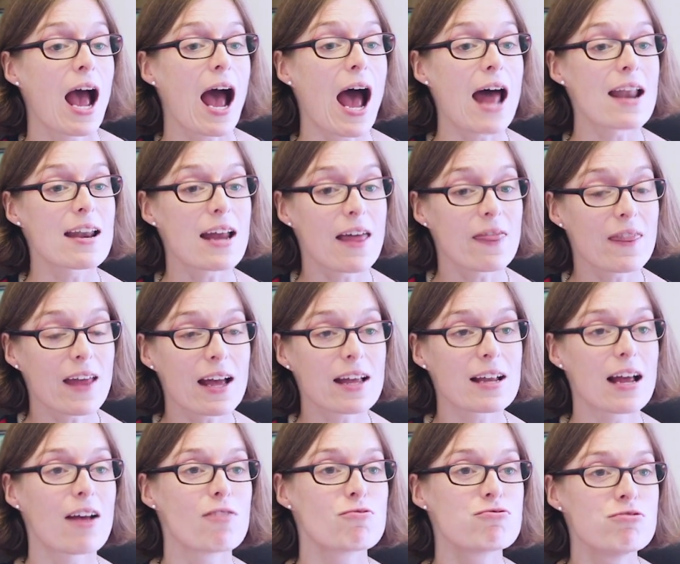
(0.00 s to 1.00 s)
And that
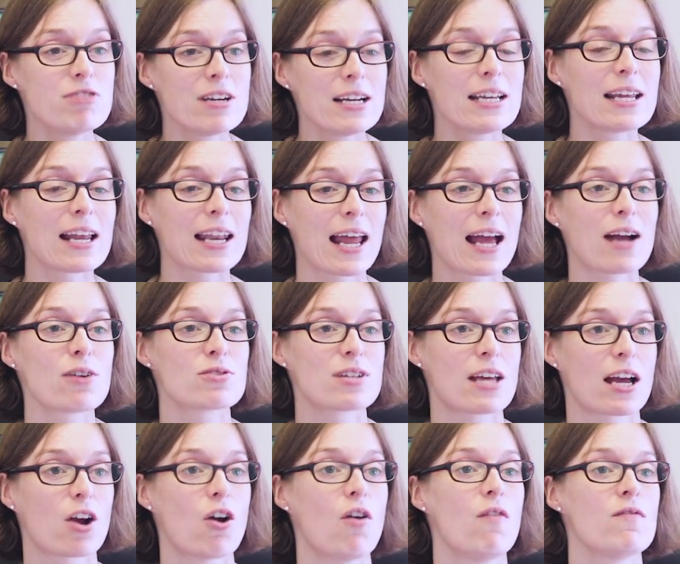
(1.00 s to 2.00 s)
really allows
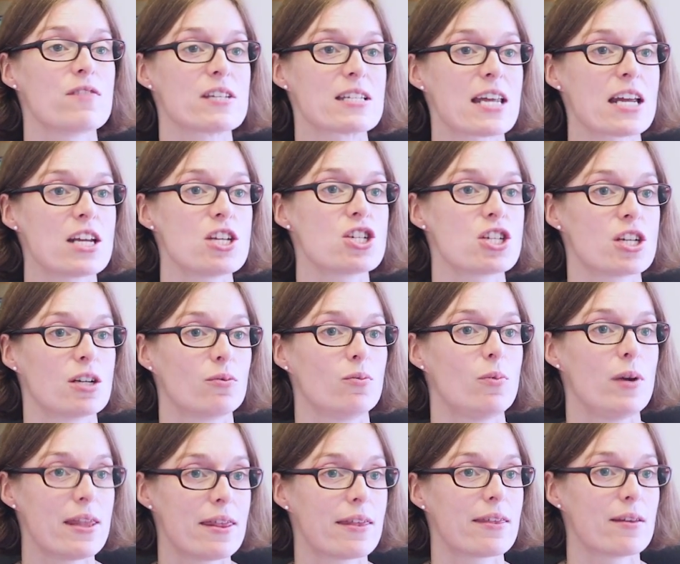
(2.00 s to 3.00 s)
that conversation
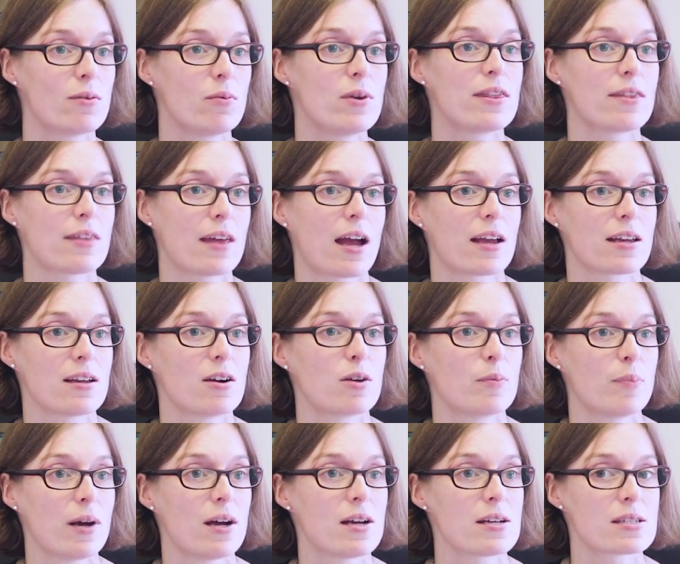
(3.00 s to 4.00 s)
with that
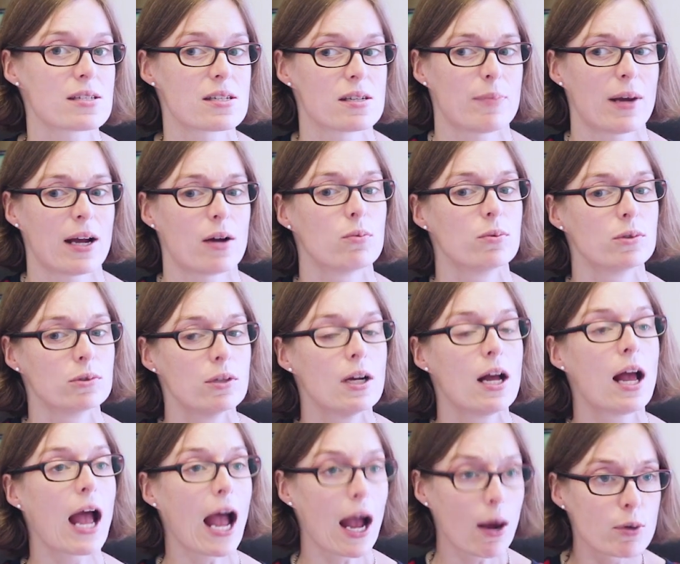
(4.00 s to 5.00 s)
young person about, well,
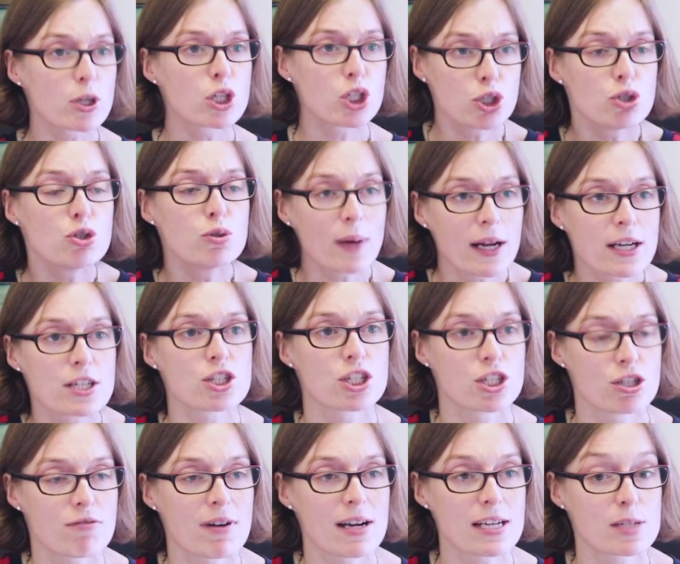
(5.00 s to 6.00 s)
how are you
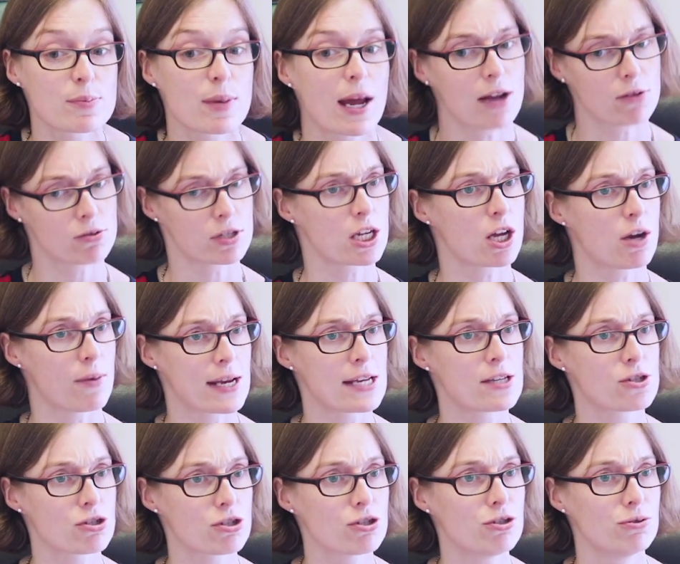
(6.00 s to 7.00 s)
managing your asthma? How's it going
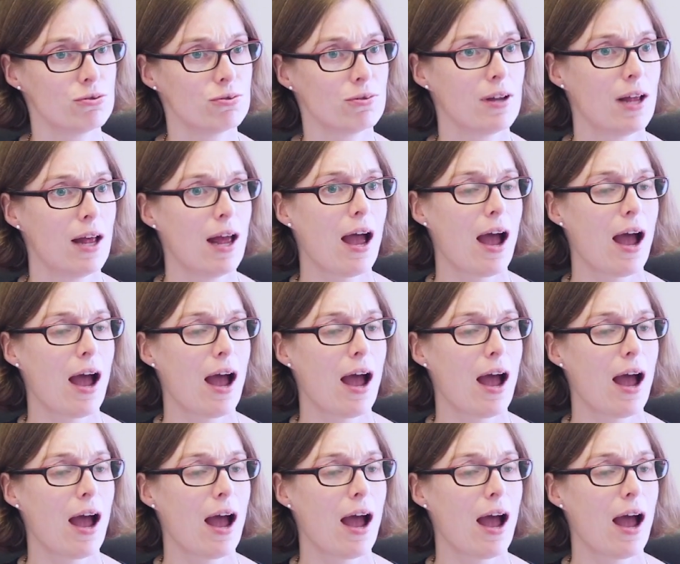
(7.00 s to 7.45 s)
in school?